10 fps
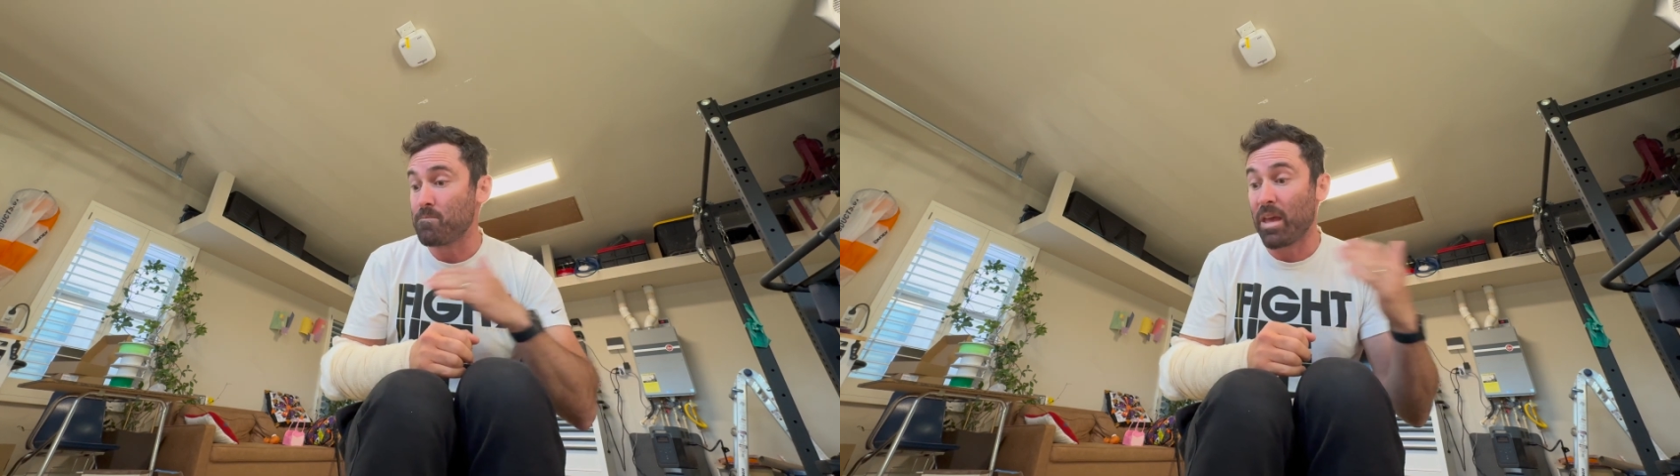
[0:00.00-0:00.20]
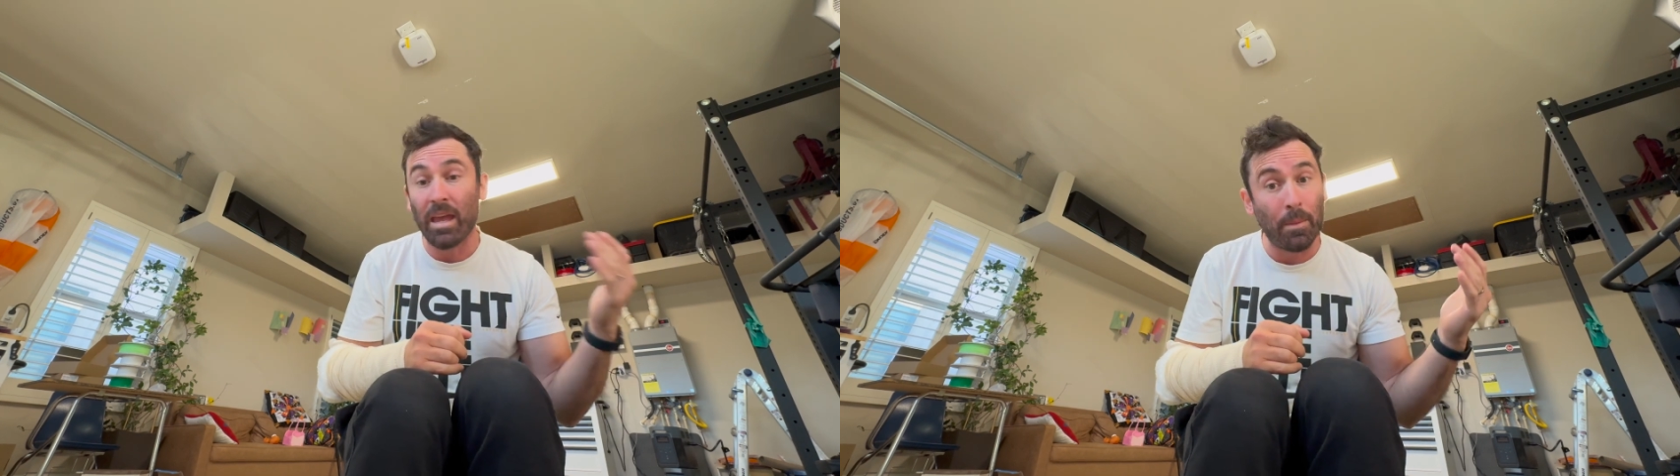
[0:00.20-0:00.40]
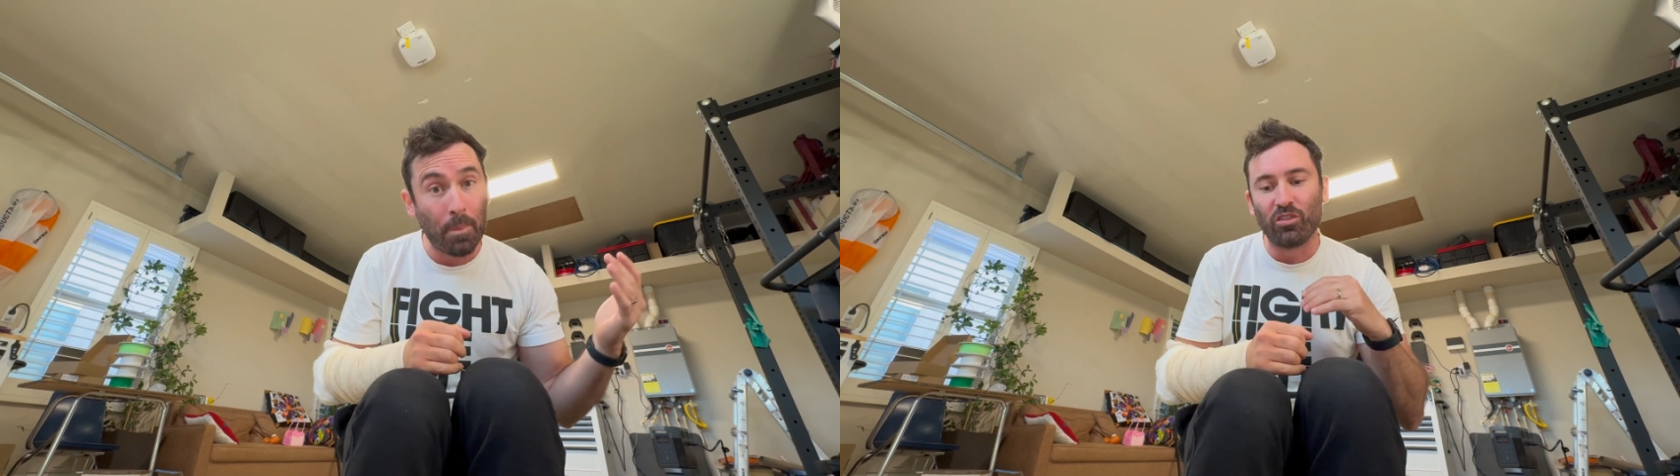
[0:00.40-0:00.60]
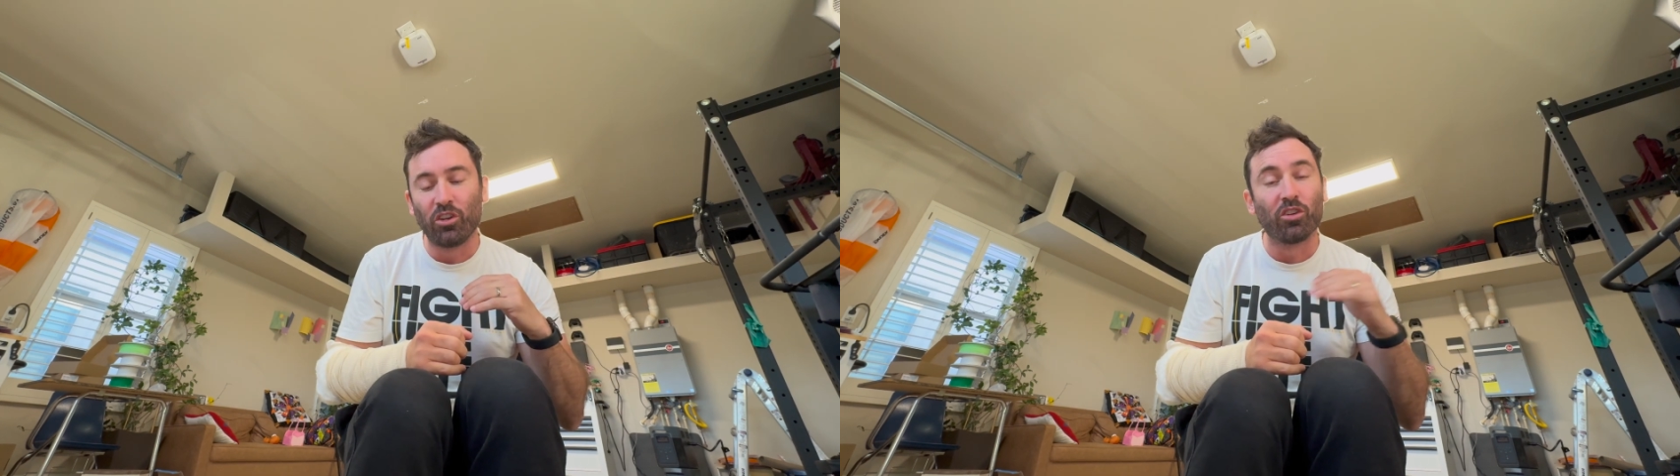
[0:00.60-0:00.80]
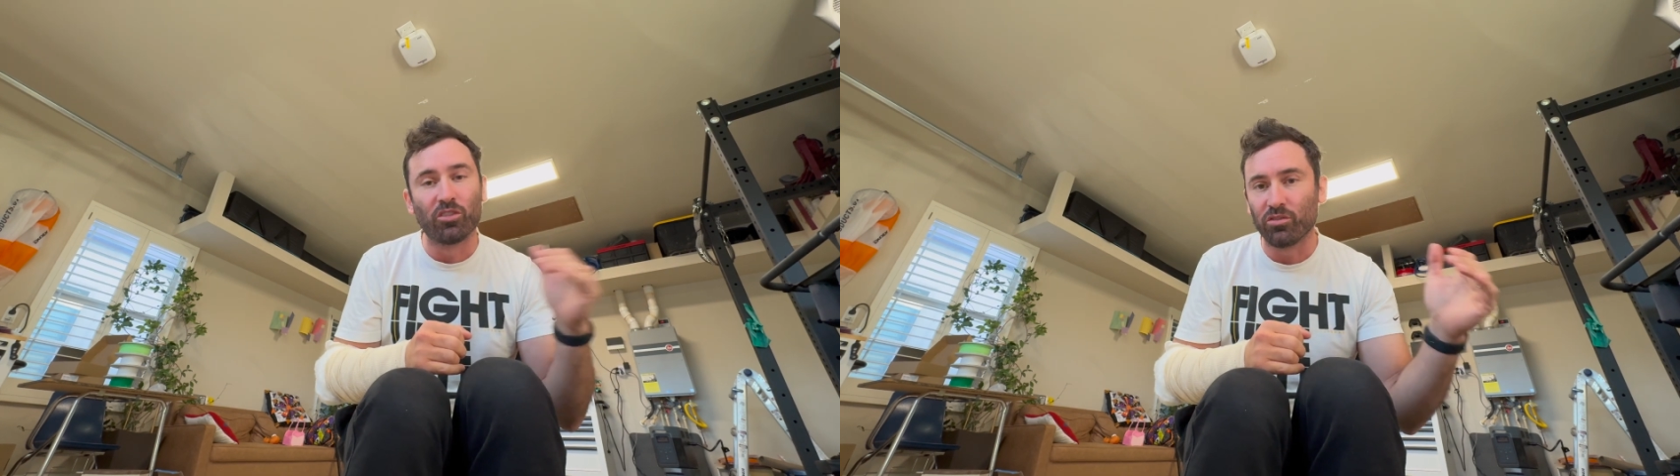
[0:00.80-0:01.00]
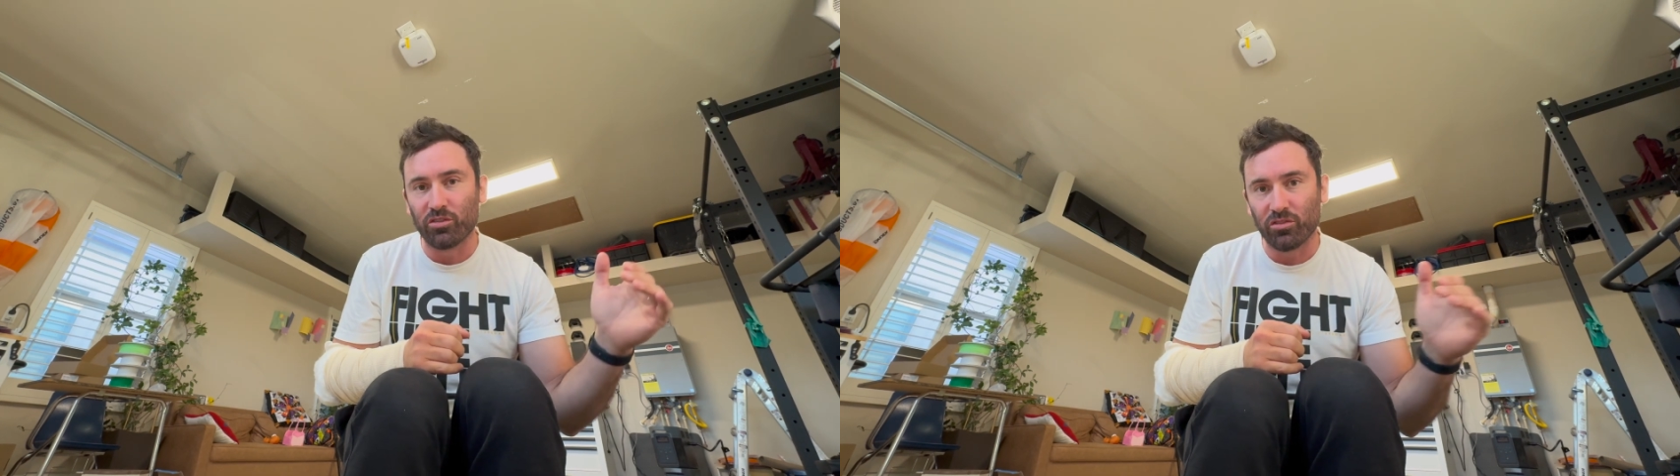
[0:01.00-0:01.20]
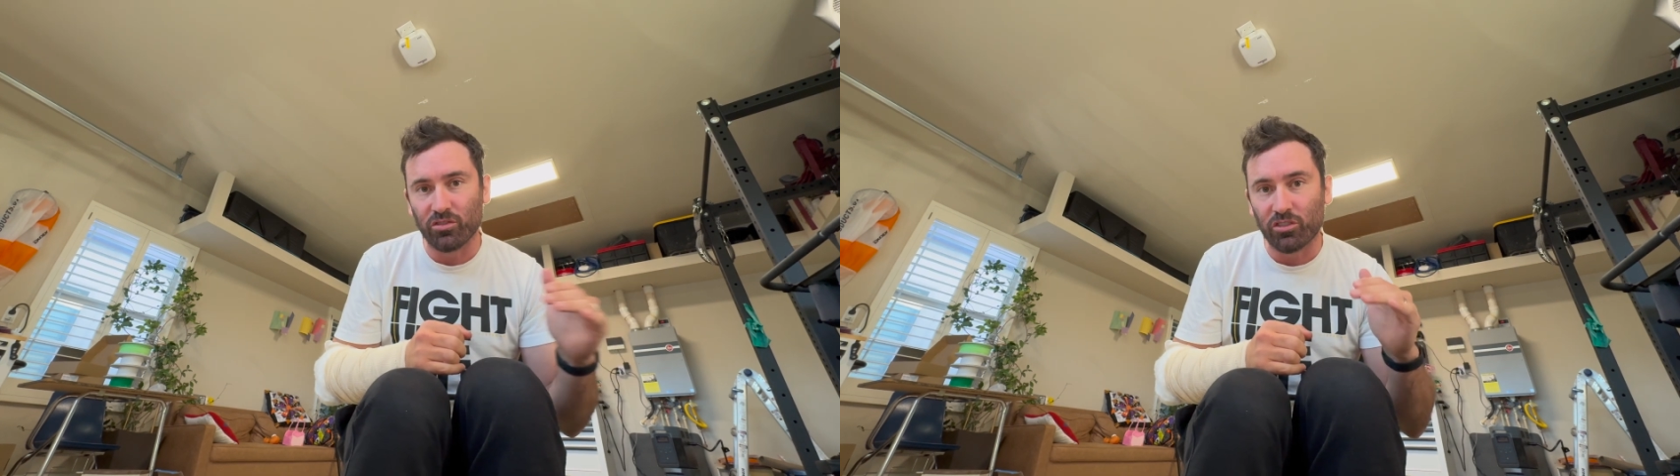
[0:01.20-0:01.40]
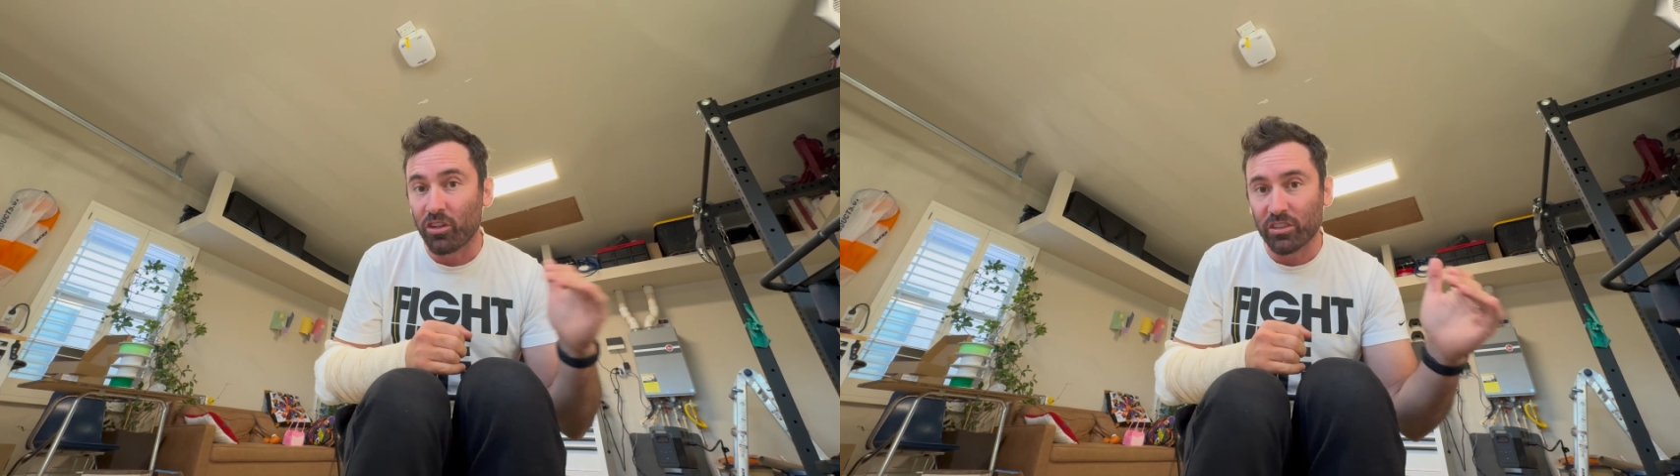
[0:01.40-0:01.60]
hey, your
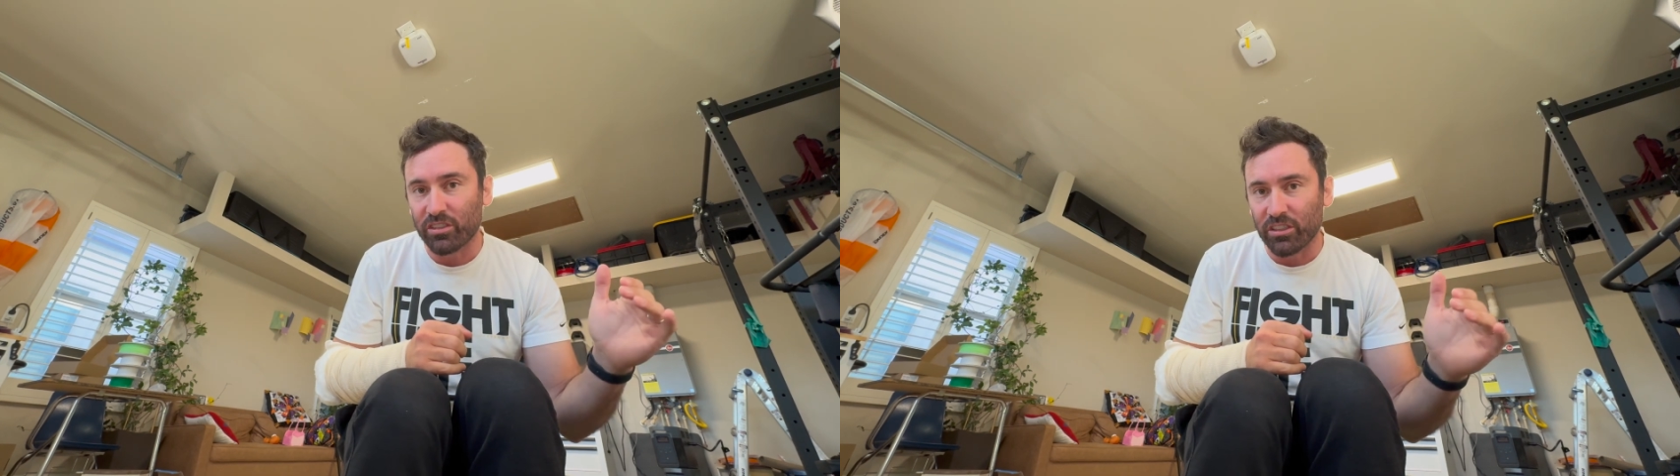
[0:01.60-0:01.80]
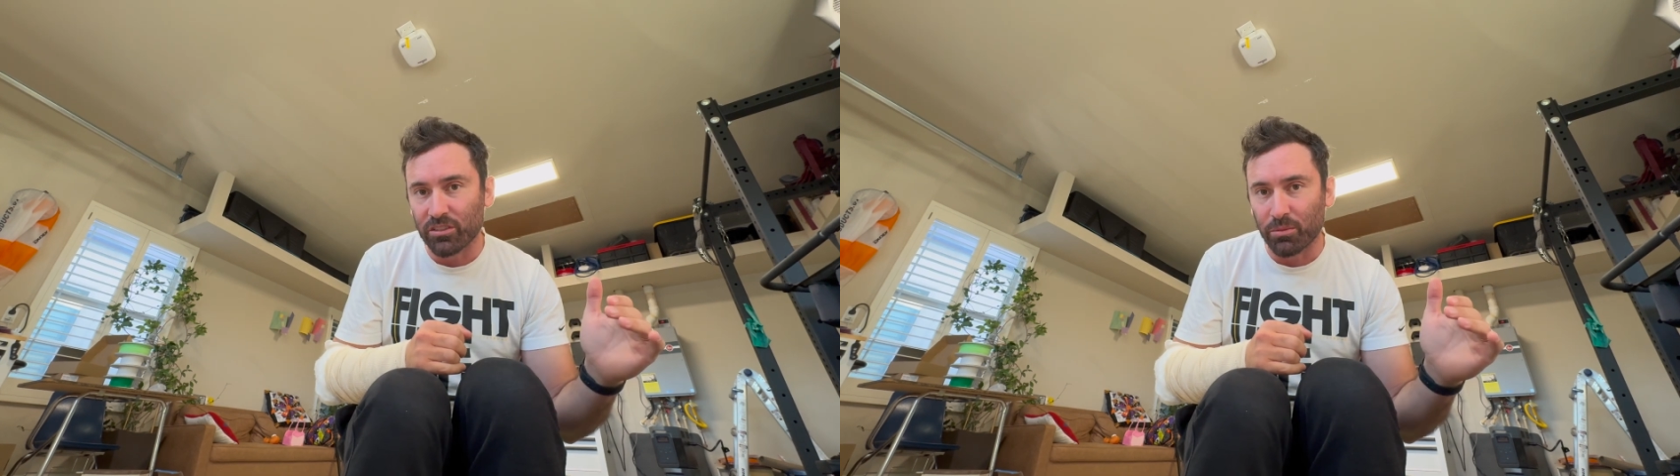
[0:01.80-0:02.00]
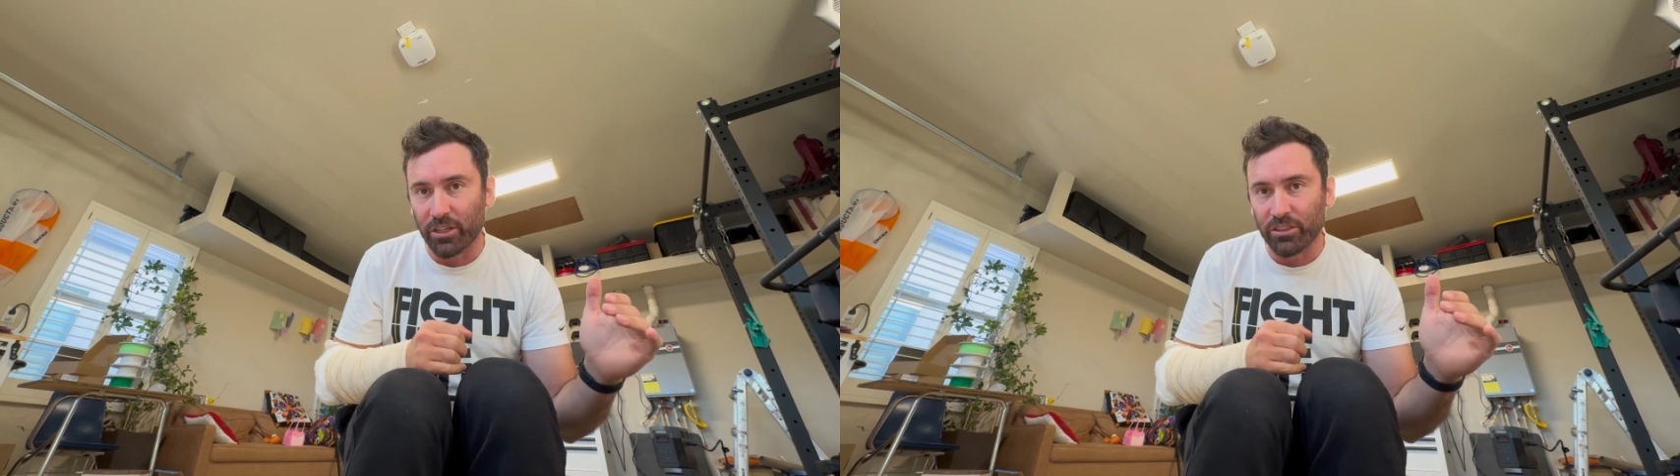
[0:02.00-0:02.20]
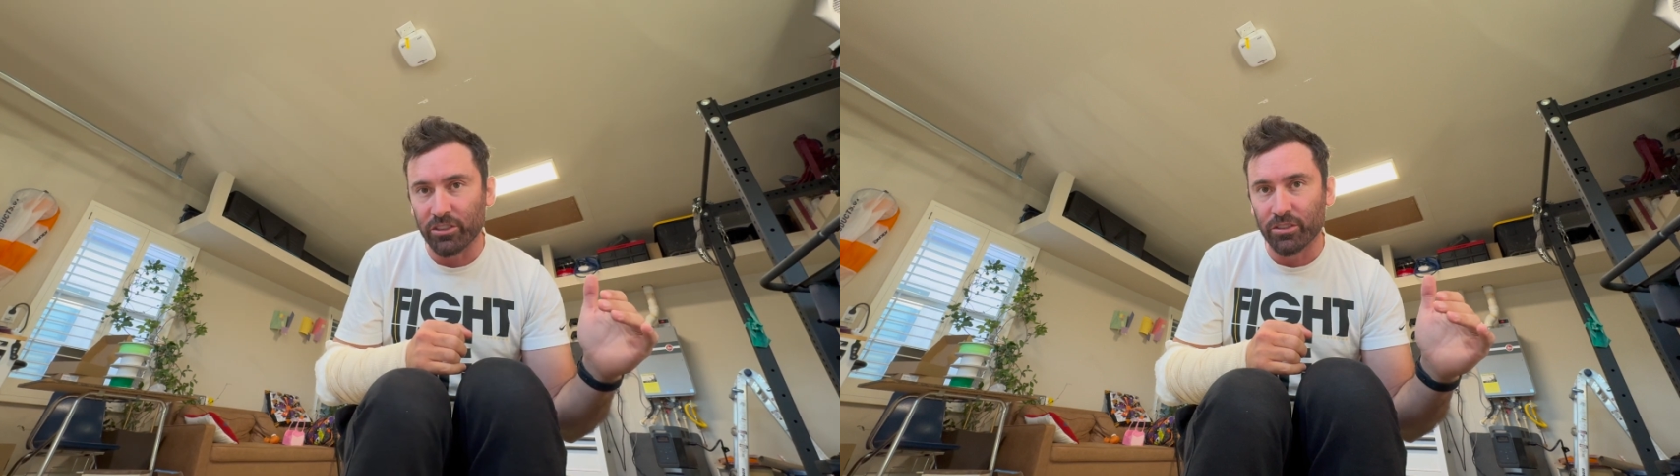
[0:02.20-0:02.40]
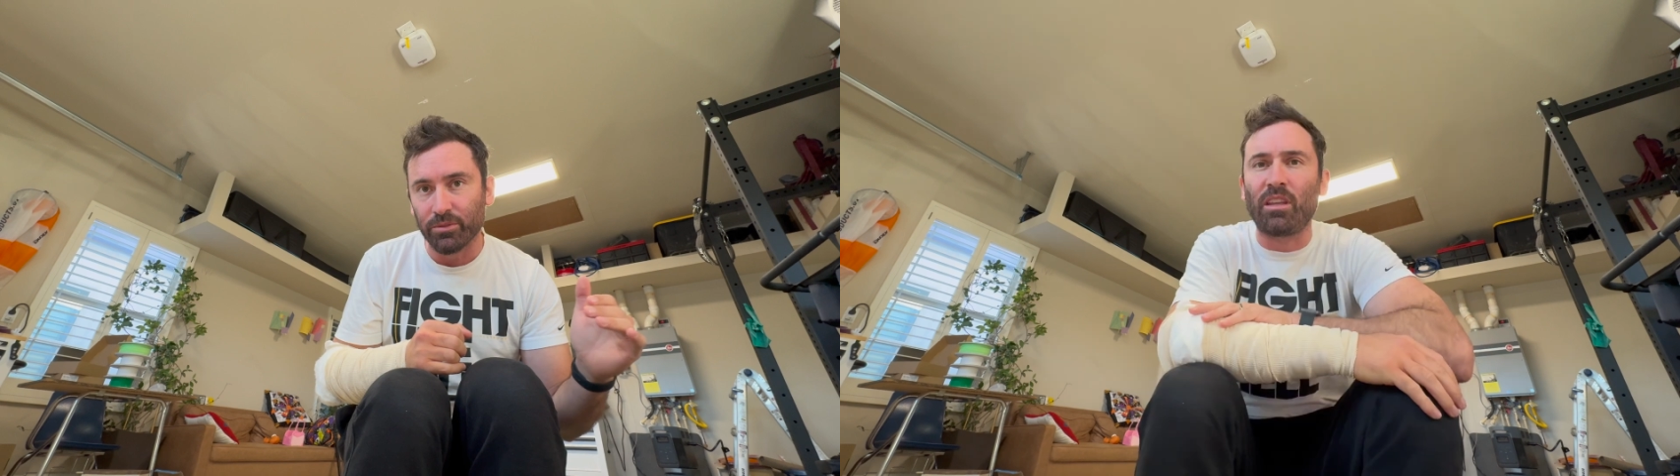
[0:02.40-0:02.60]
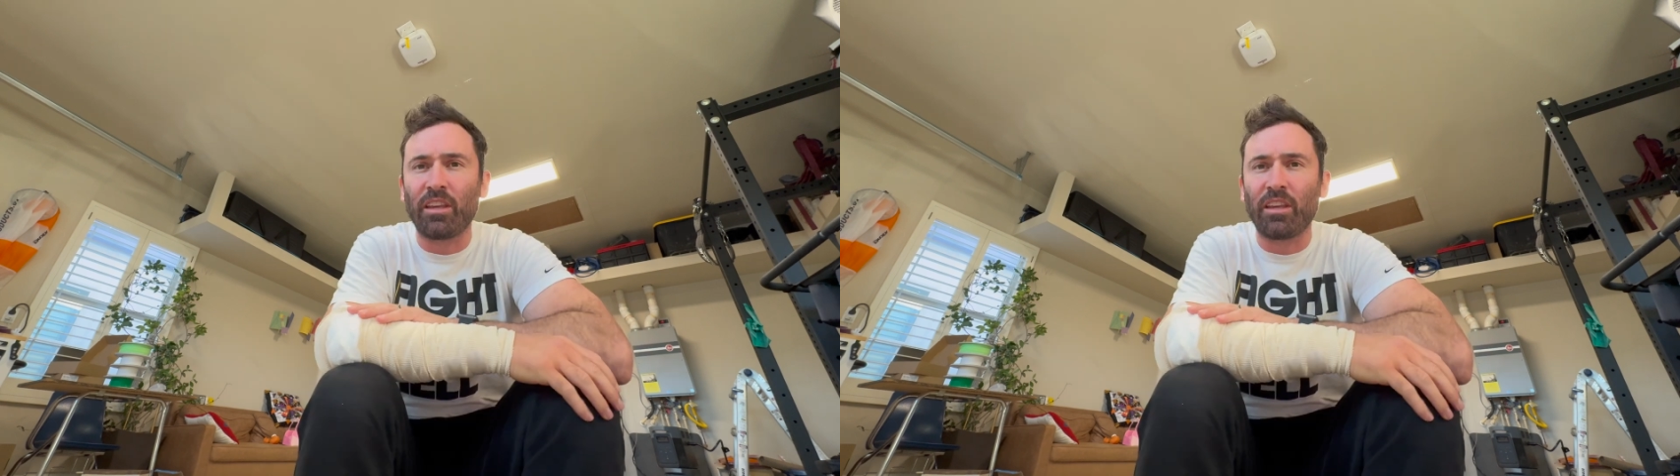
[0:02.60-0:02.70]
strongest days are behind you?